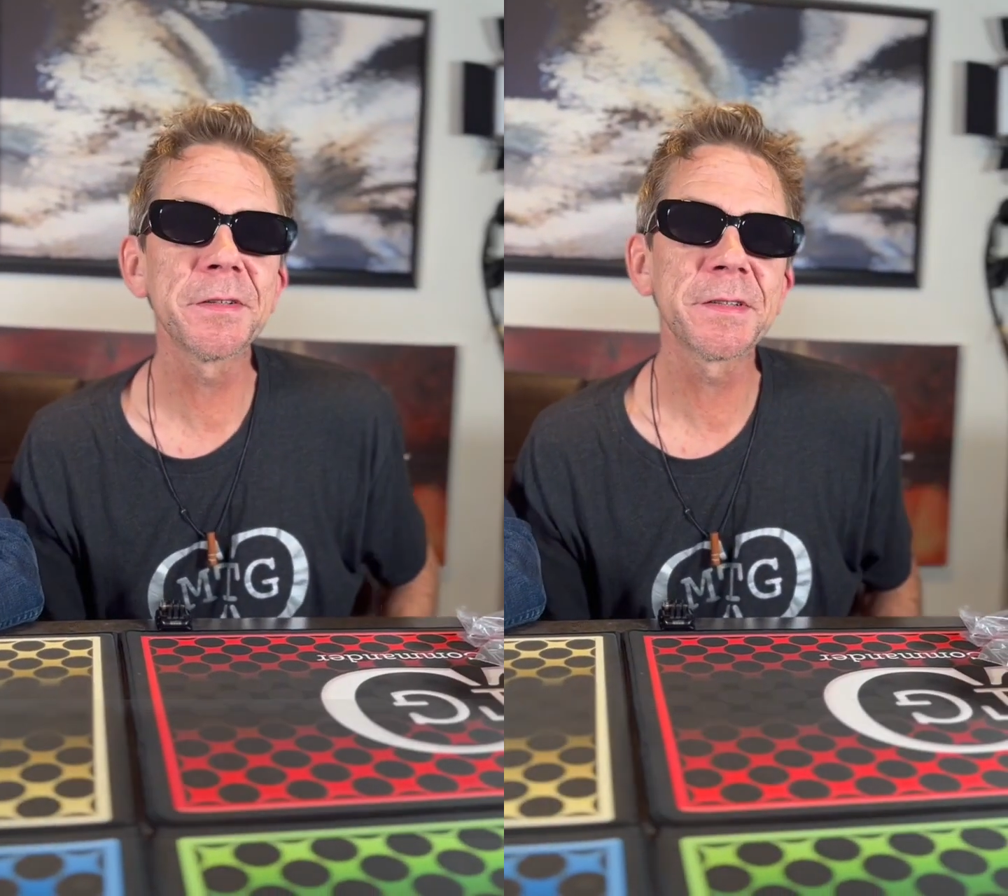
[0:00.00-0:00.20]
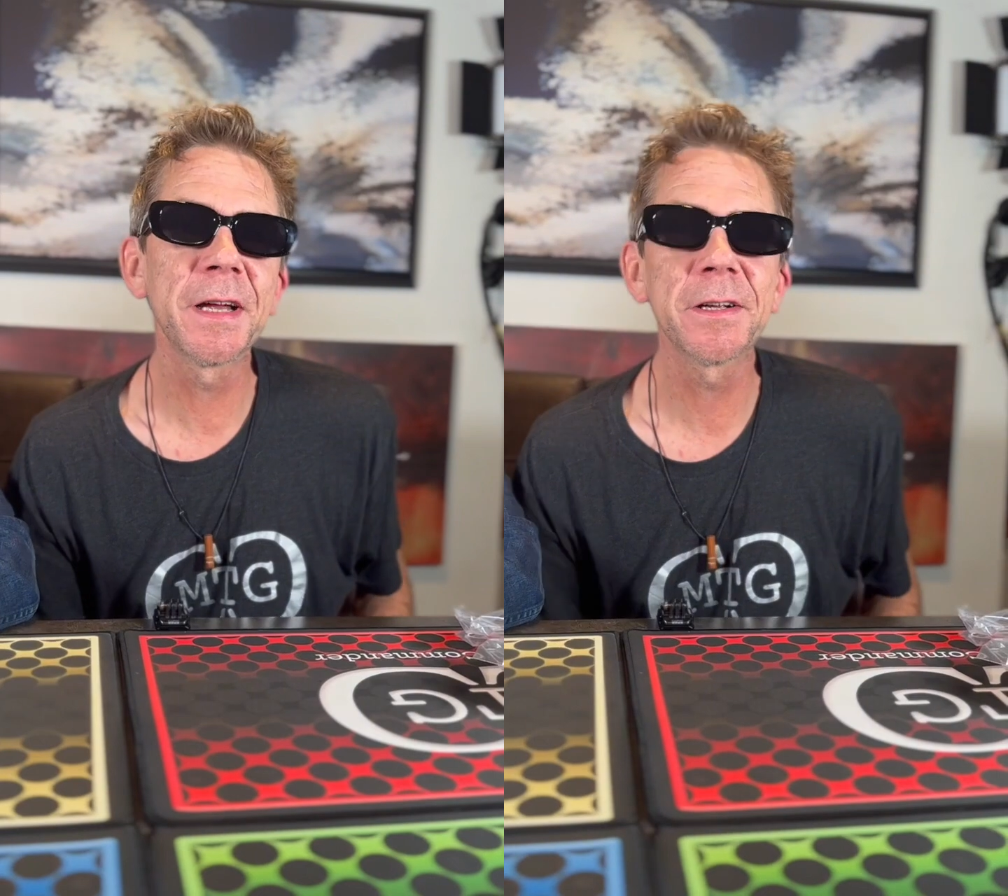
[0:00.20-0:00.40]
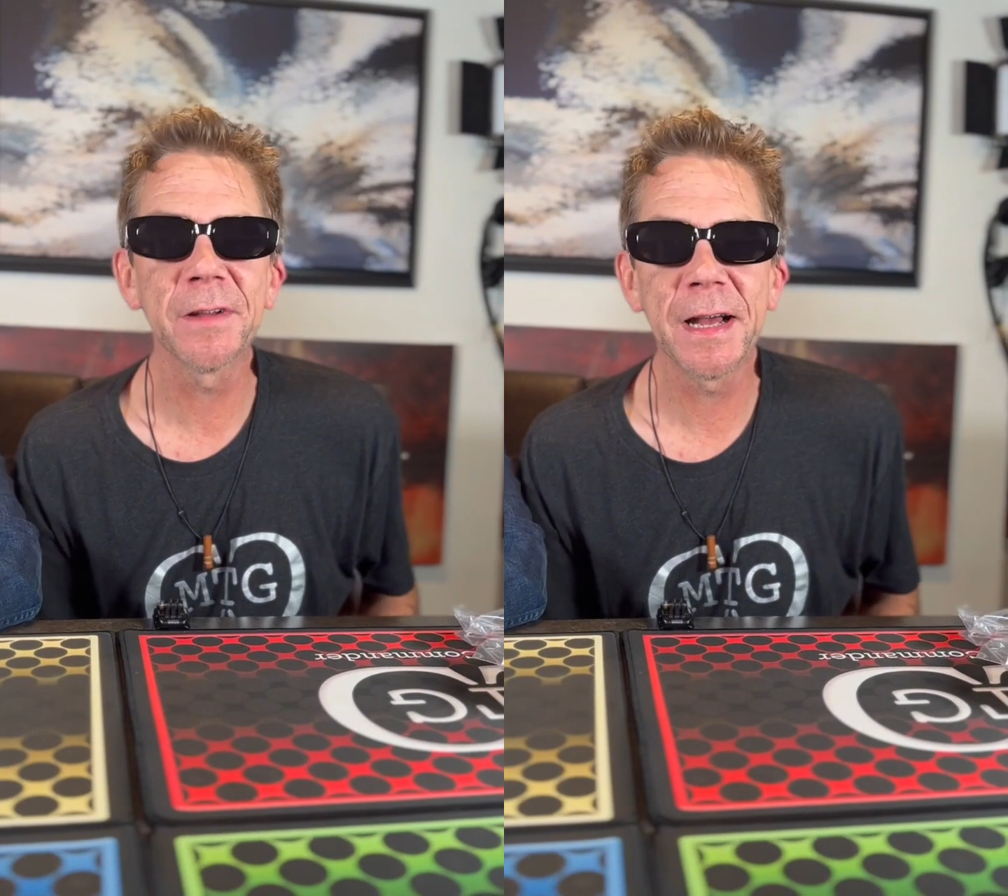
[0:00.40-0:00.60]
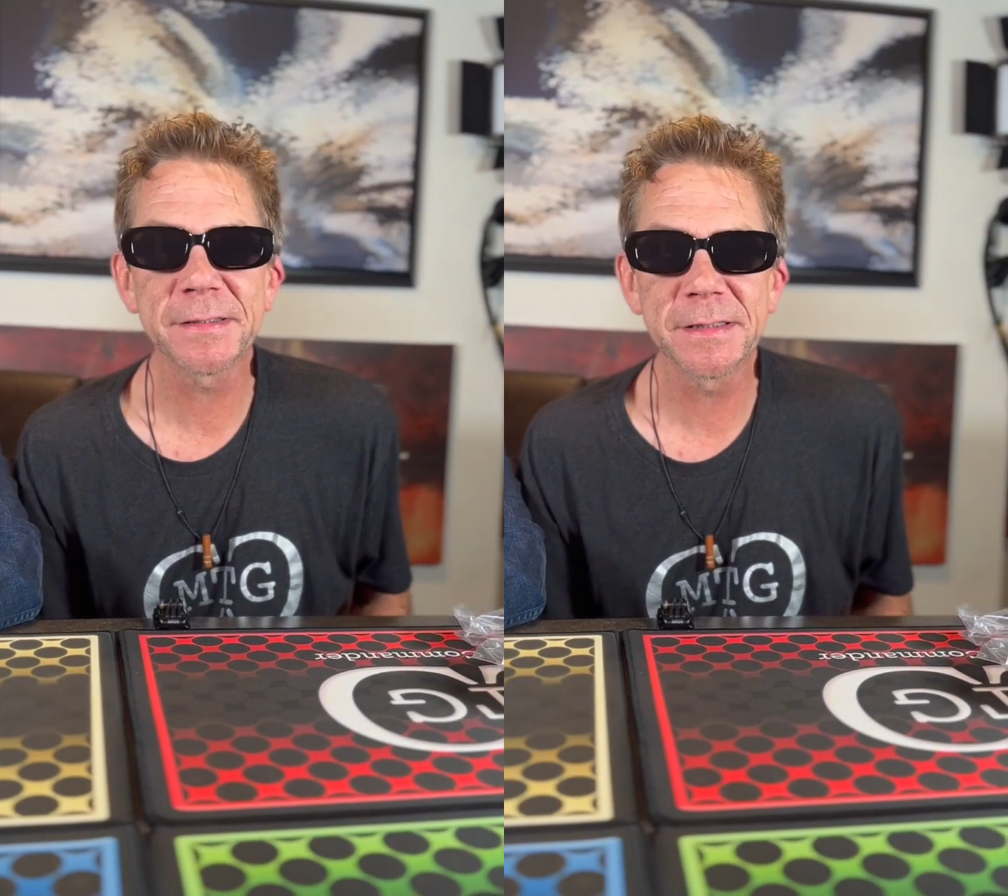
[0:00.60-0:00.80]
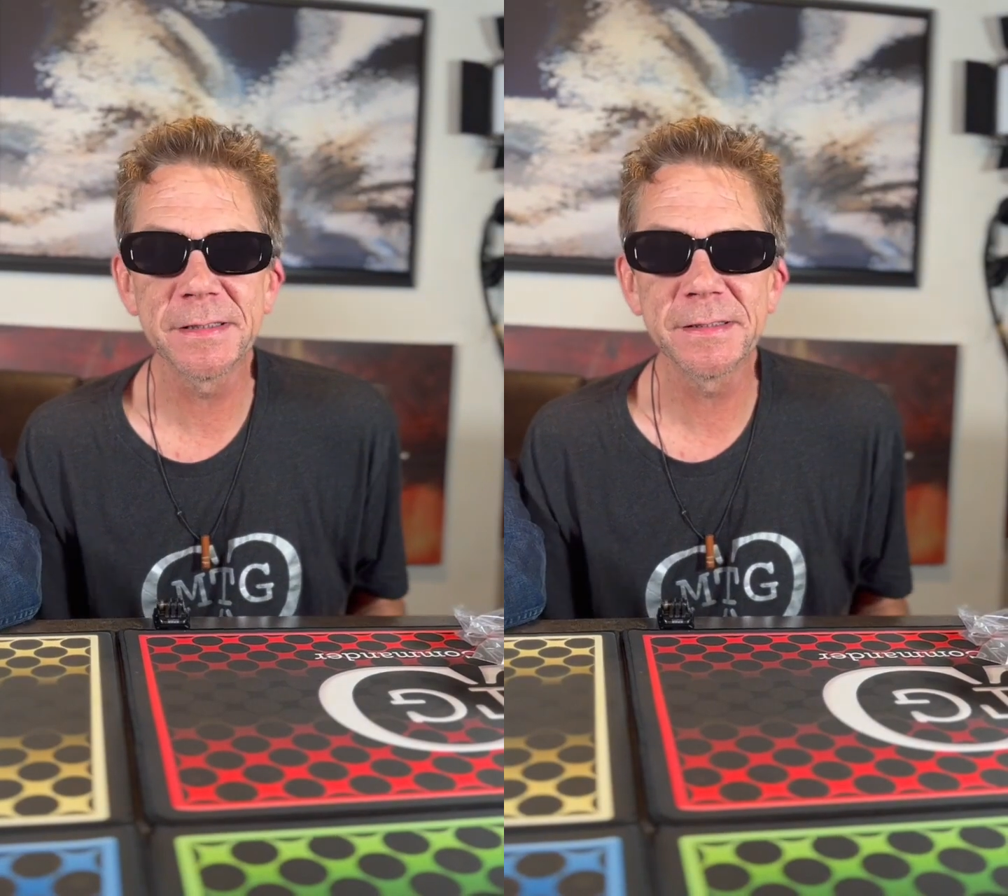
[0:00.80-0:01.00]

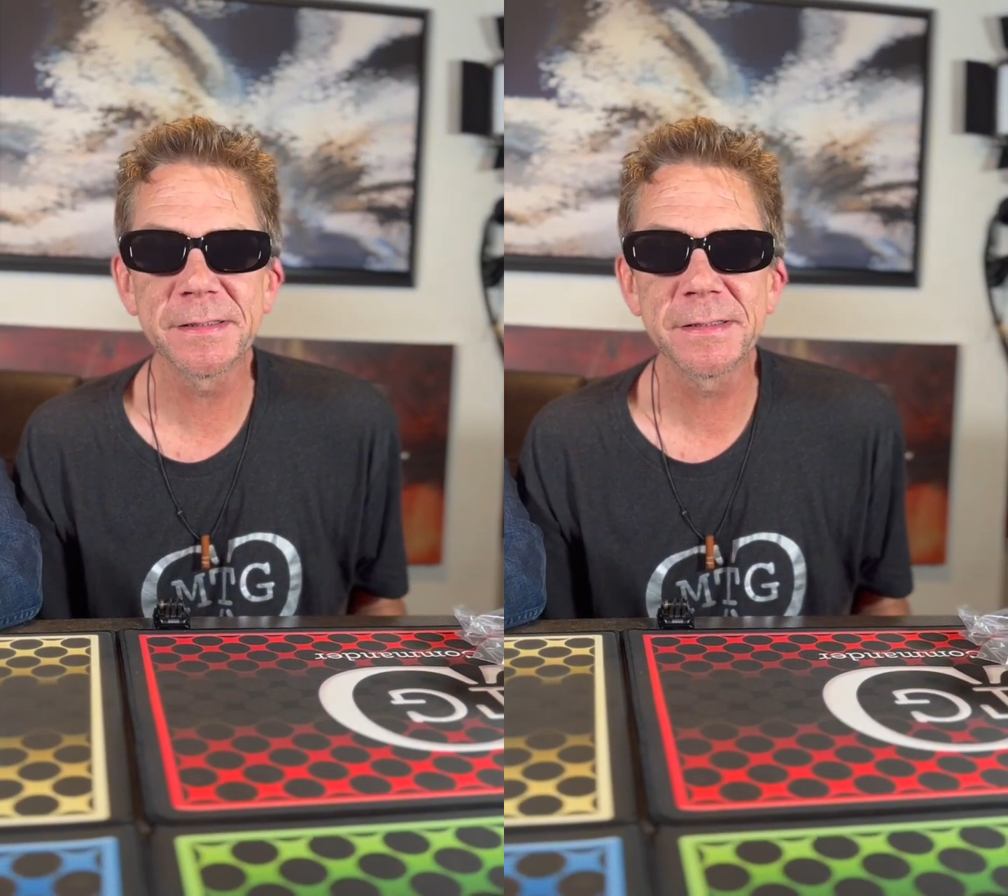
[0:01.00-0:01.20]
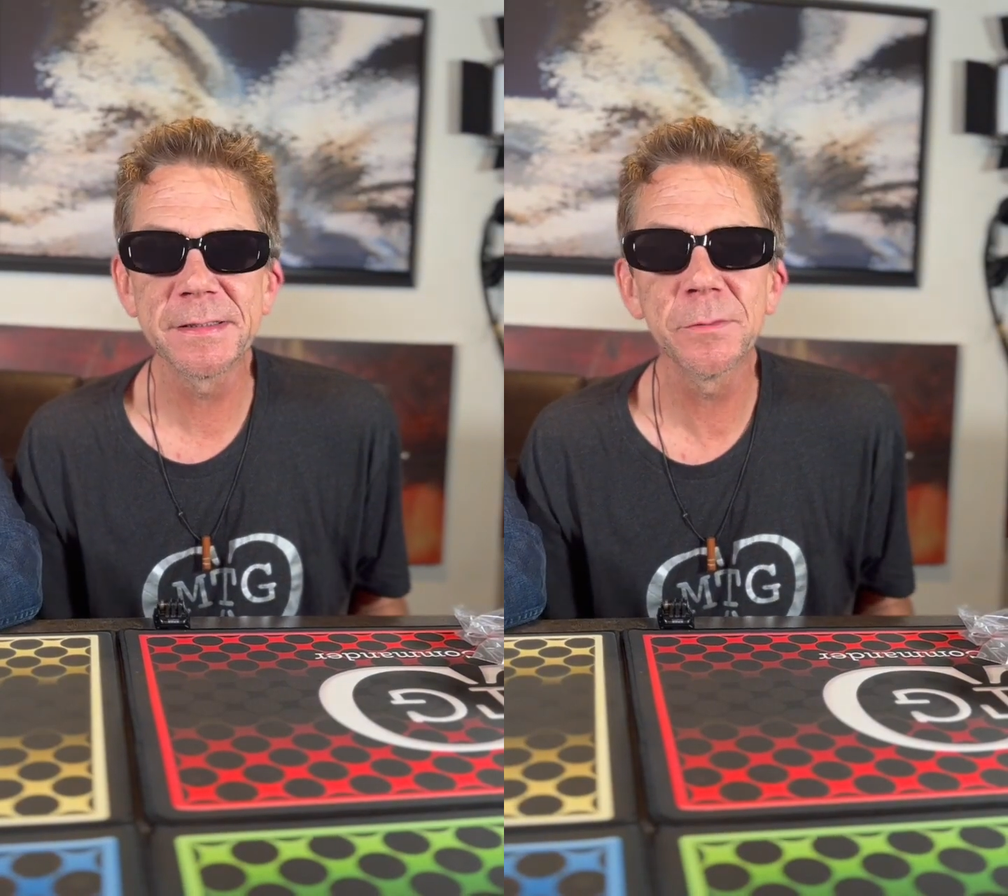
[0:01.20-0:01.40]
Sunglasses